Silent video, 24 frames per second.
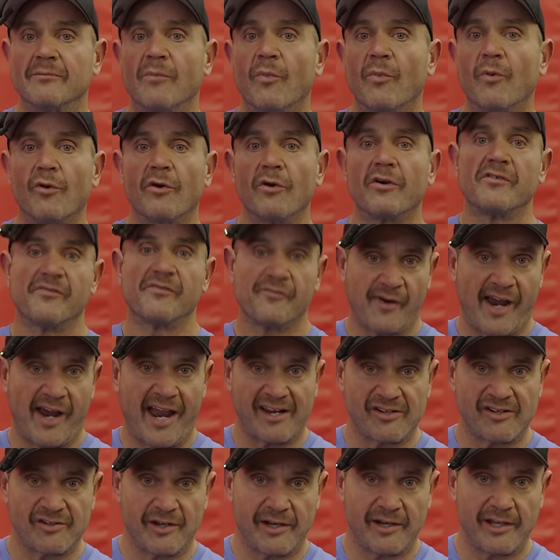more
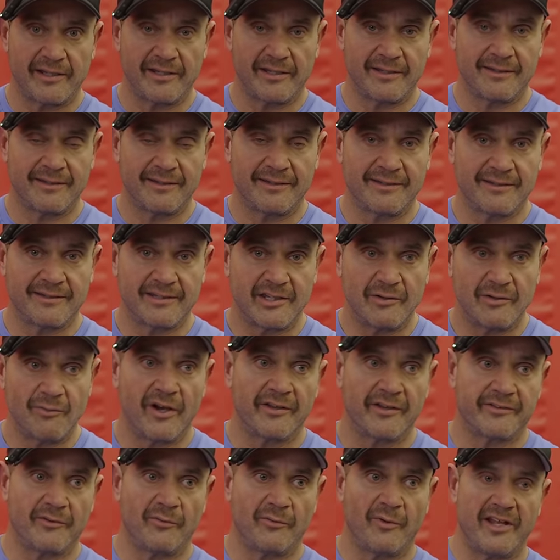fractionated. You
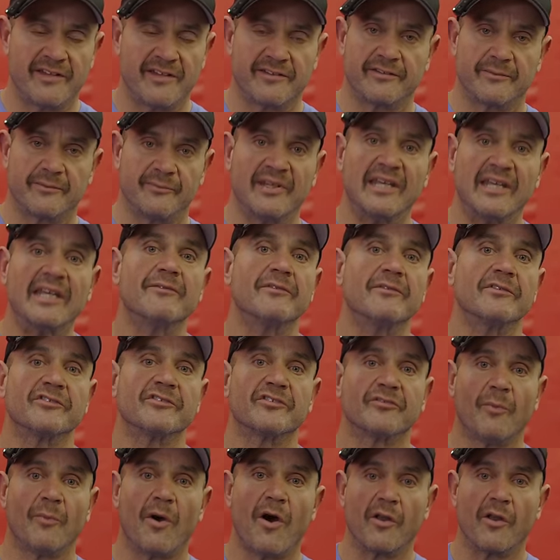want the weights to be even
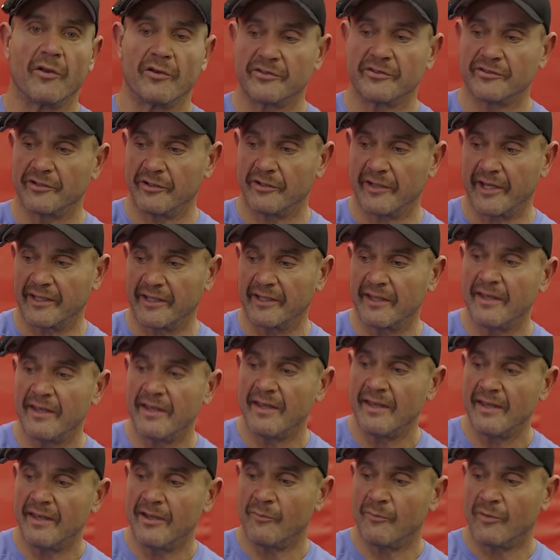smaller. So like
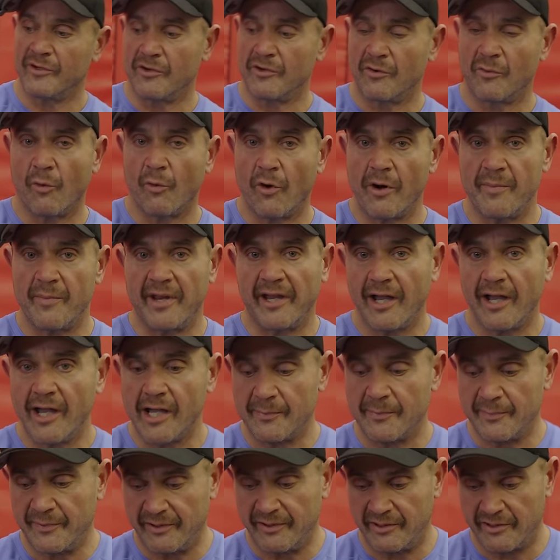when you're warming
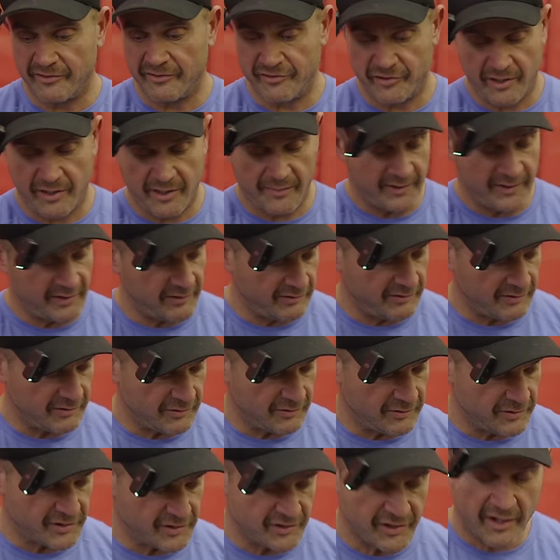up in the gym and
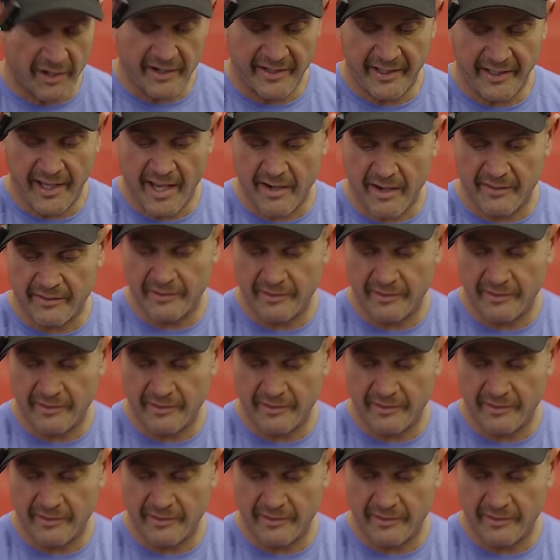you're starting out